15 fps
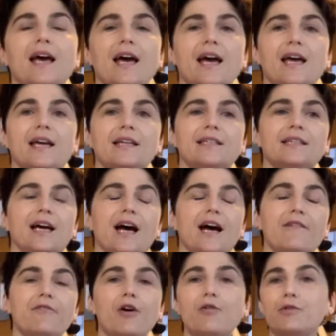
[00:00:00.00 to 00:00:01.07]
And
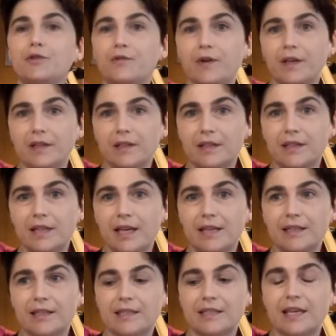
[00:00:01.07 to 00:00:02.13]
I've always felt
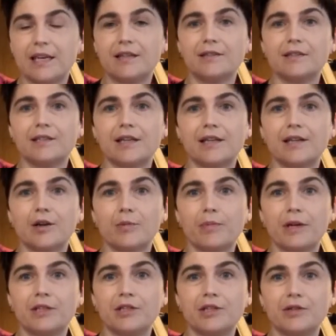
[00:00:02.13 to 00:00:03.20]
that scales and
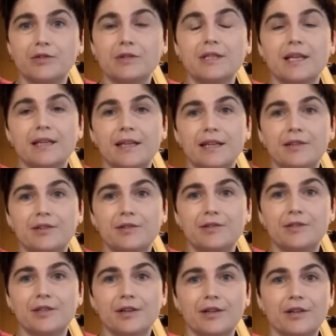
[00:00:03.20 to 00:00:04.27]
arpeggios and
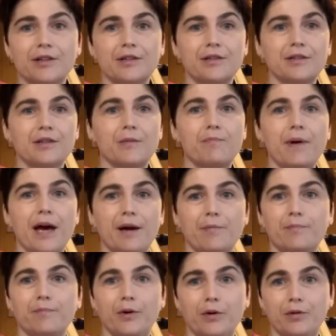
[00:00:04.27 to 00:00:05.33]
etudes are the
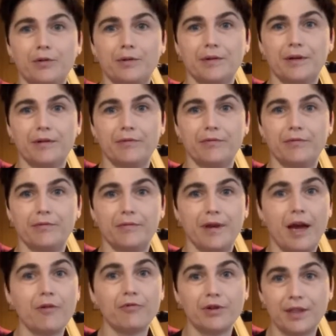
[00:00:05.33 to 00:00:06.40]
backbone of
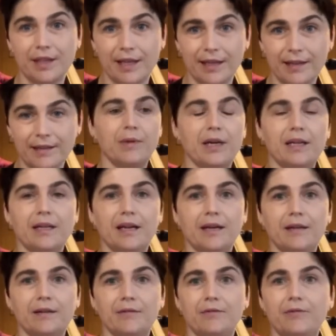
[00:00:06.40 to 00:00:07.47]
everything, and
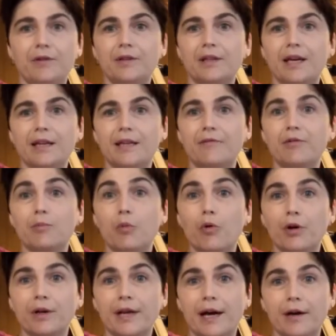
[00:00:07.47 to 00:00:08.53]
I feel that even more
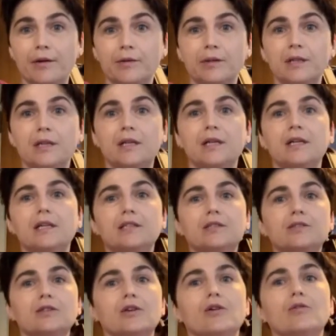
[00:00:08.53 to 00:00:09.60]
now.
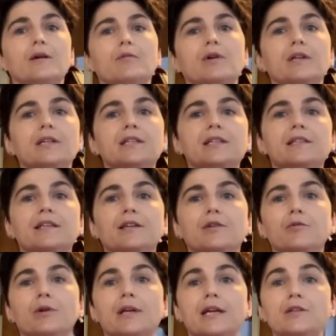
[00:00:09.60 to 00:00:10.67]
So I wanted to tell you
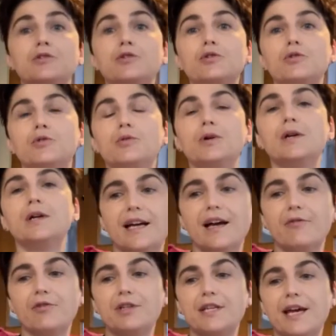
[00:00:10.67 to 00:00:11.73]
what I do.
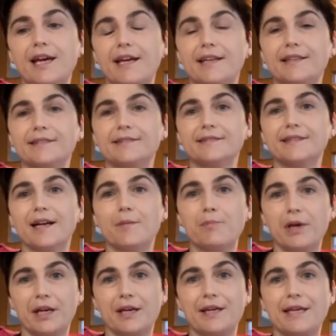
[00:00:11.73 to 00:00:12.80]
Every day I
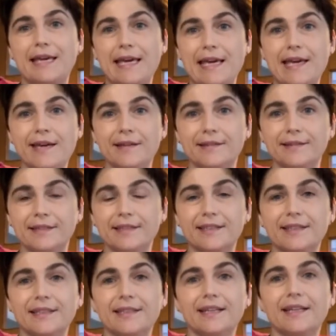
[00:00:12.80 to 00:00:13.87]
pick a key,
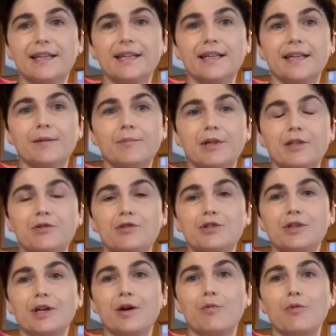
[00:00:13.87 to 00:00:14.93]
and
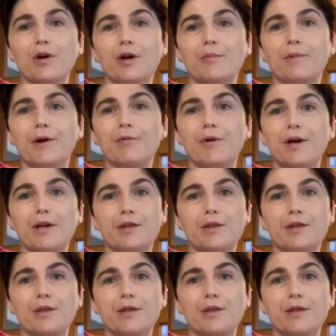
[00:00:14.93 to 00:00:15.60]
usually I work my way